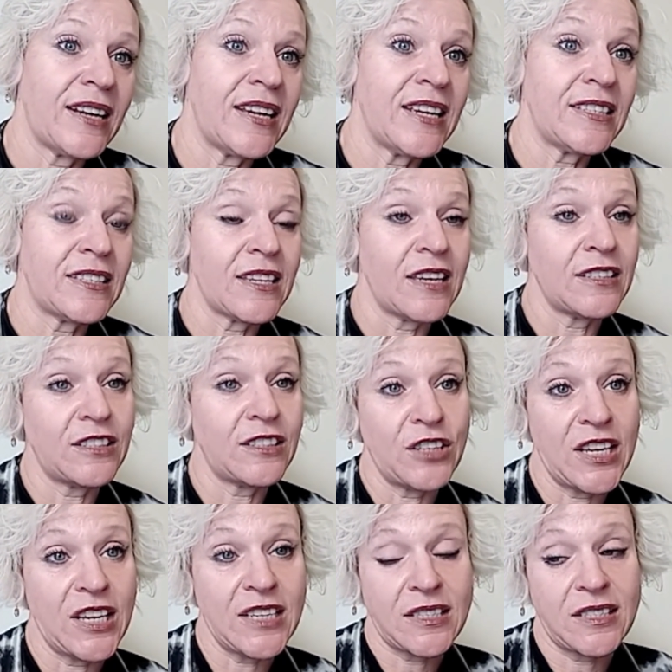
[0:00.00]
it's
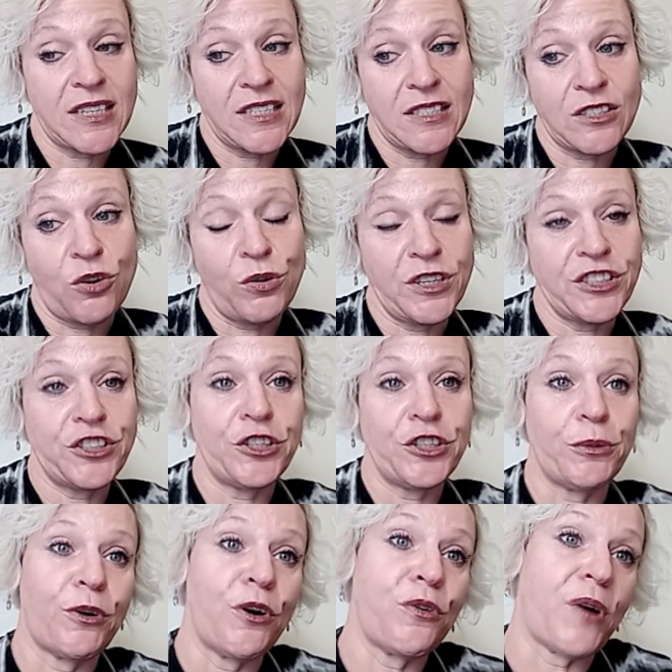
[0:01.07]
according to your
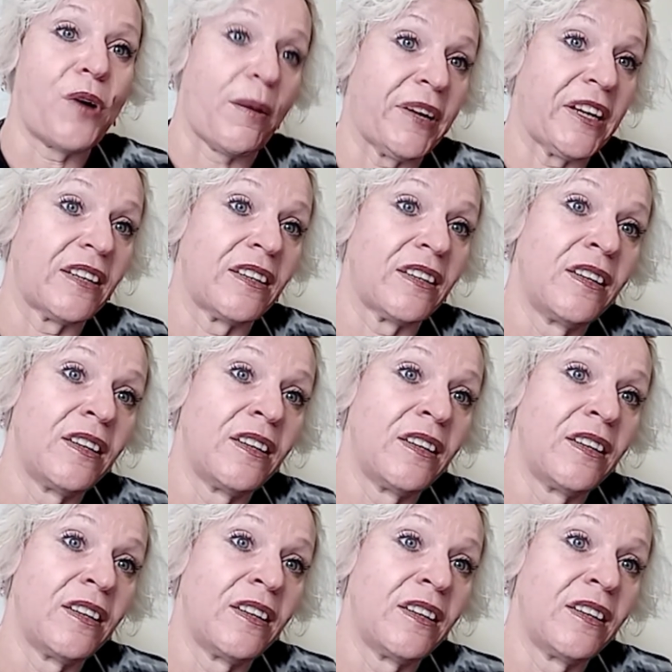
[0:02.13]
programming.